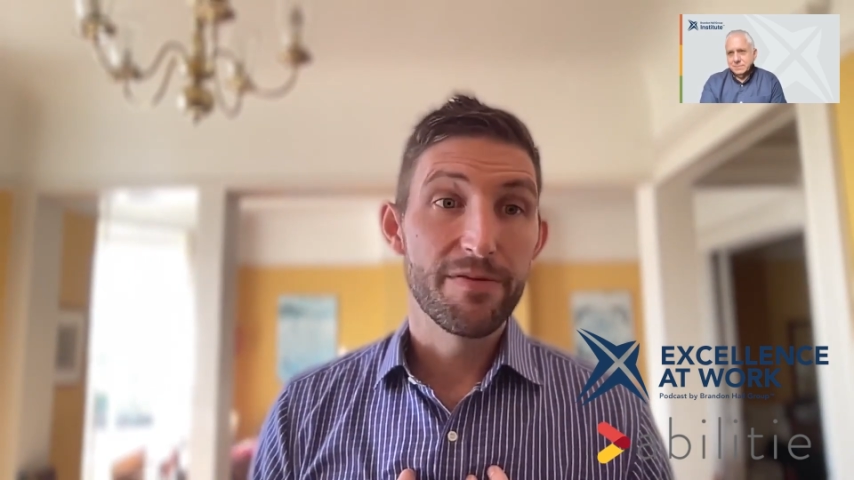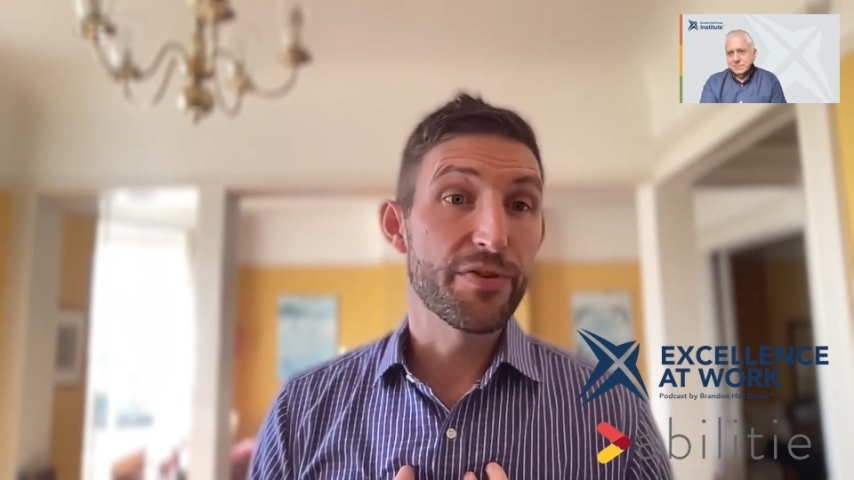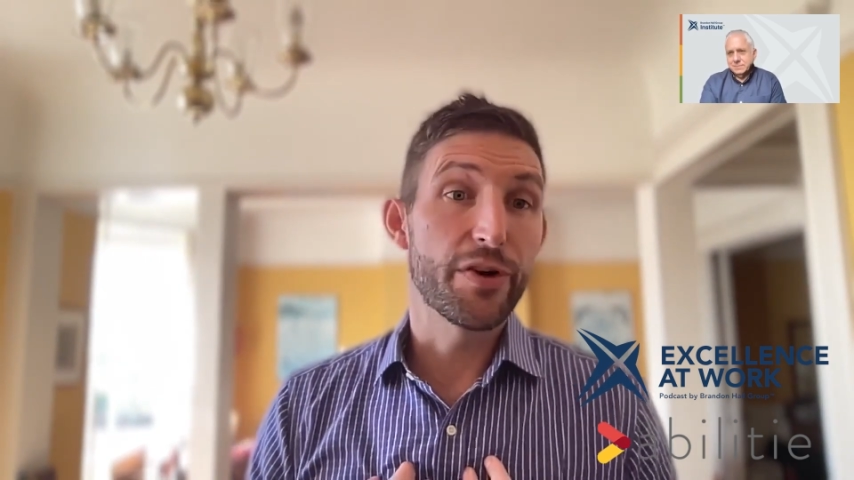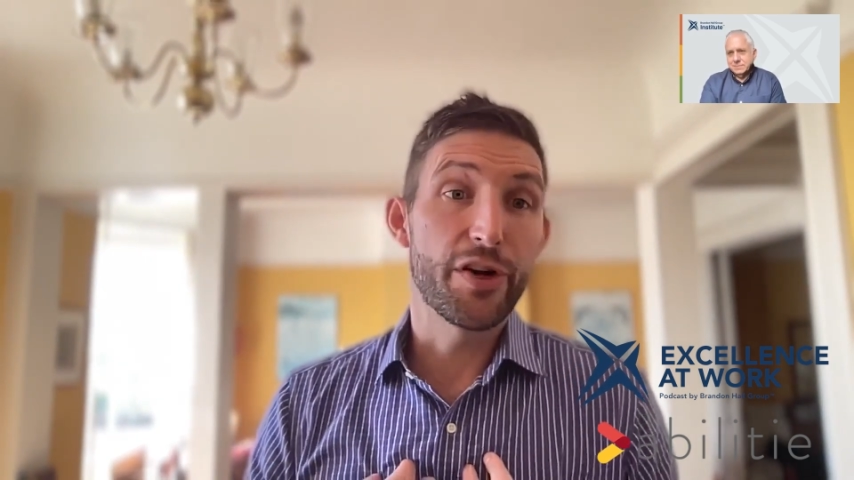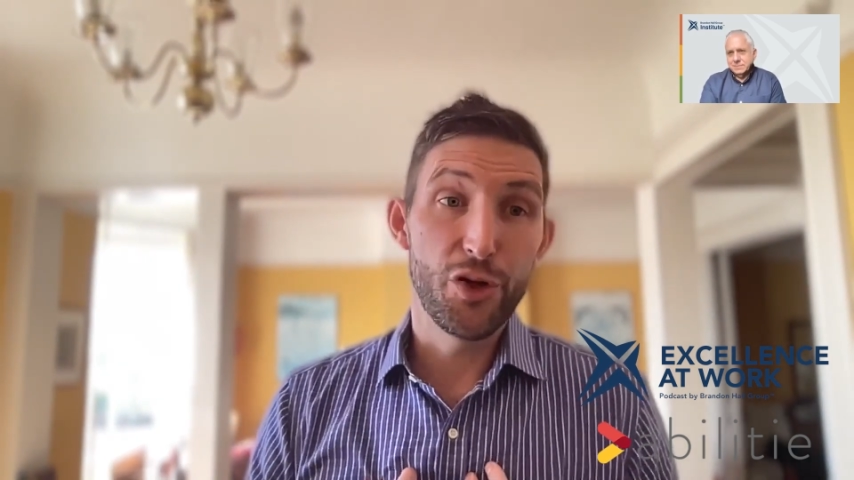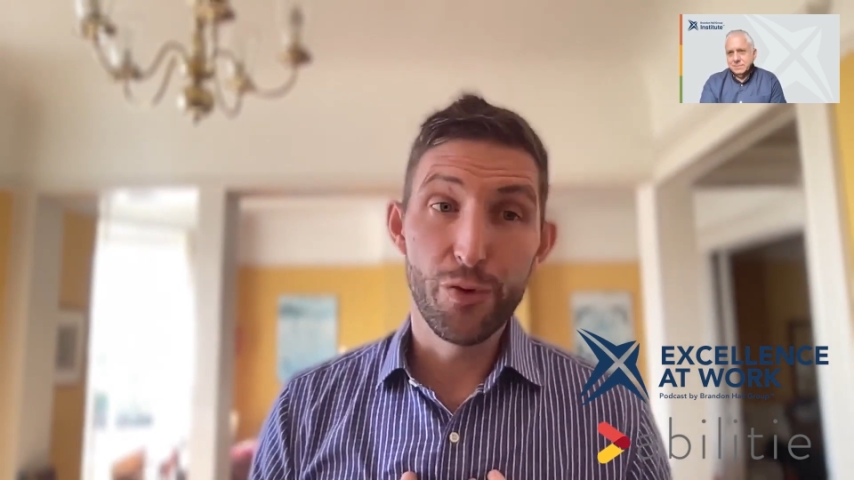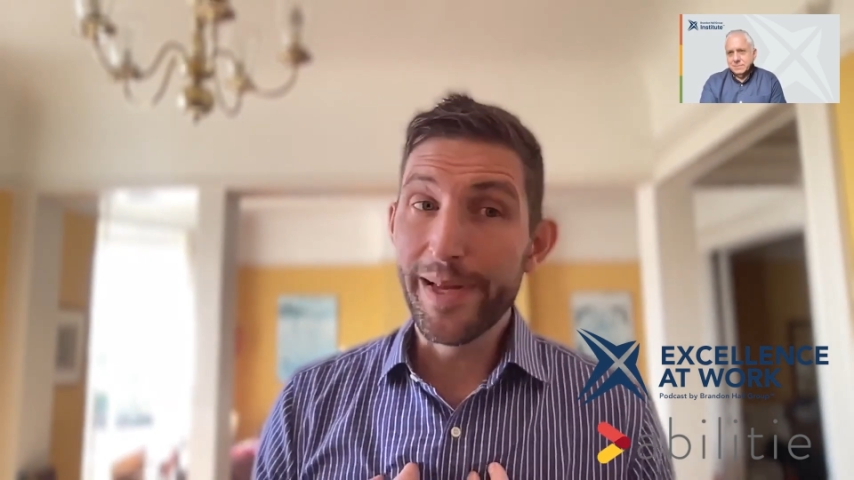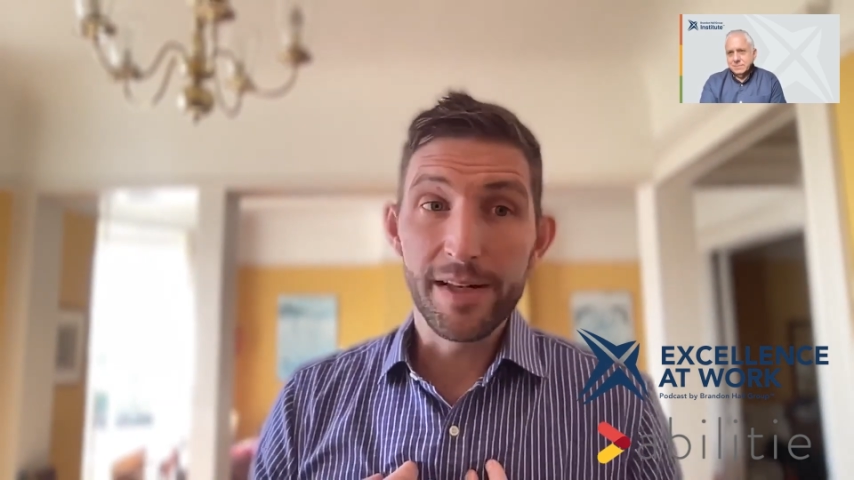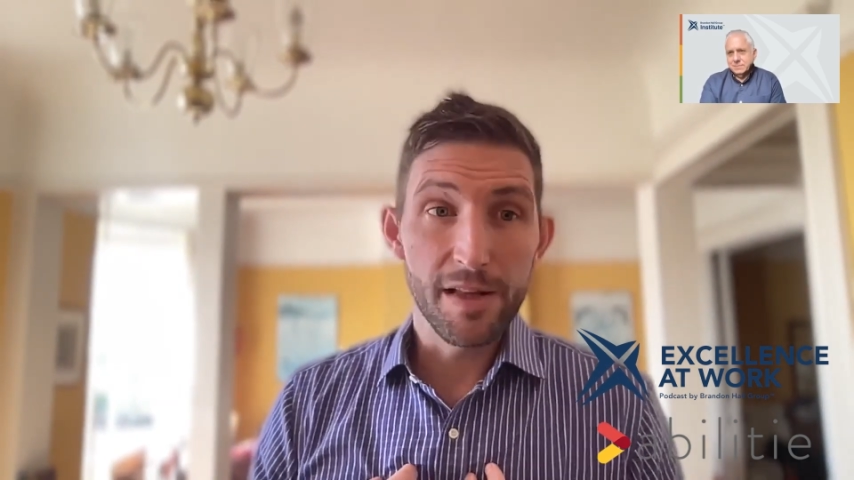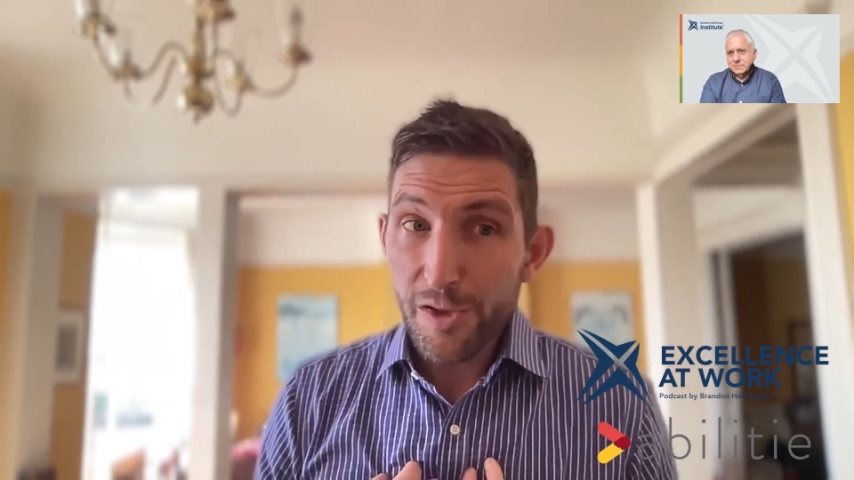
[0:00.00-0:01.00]
for
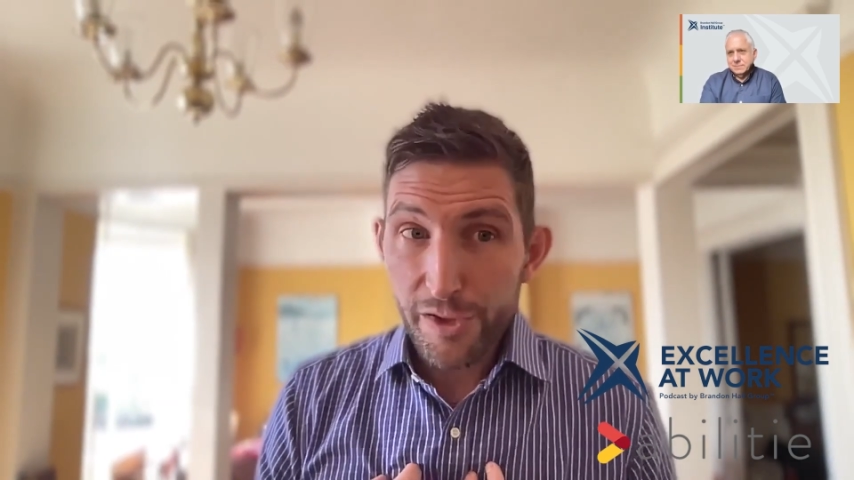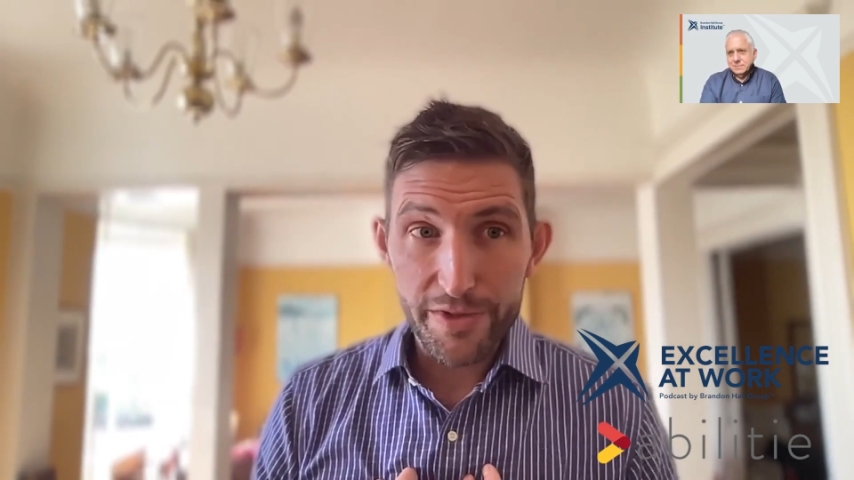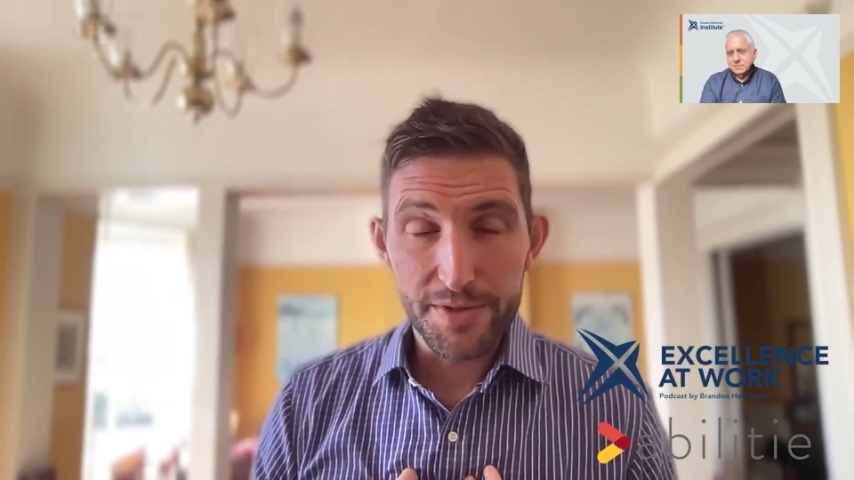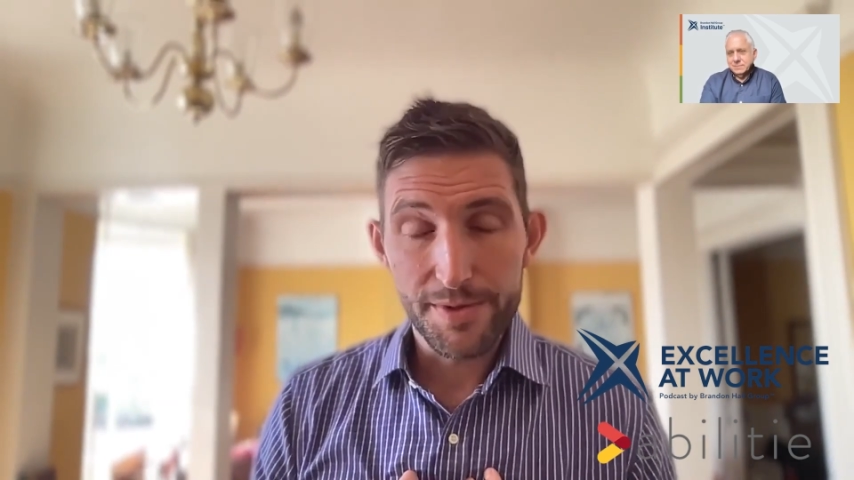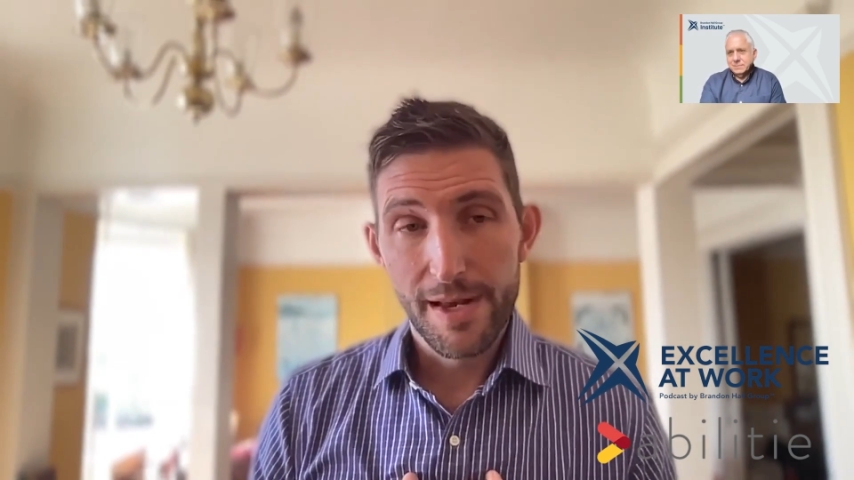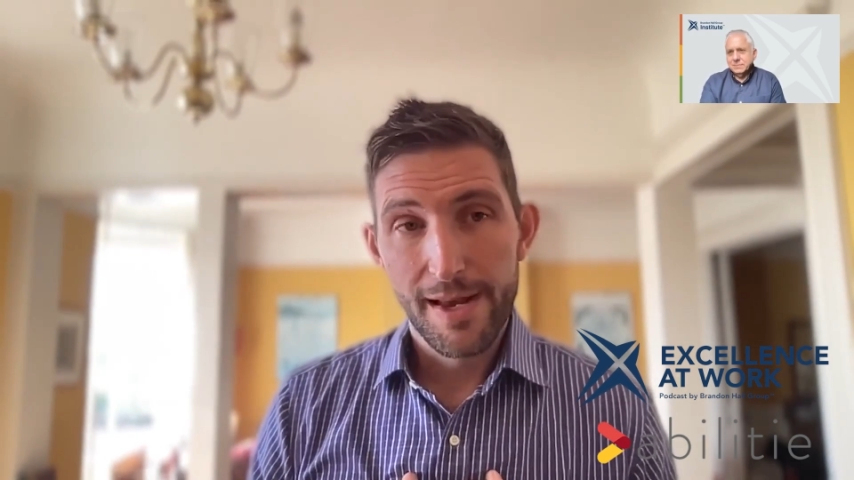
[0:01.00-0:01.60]
human learners.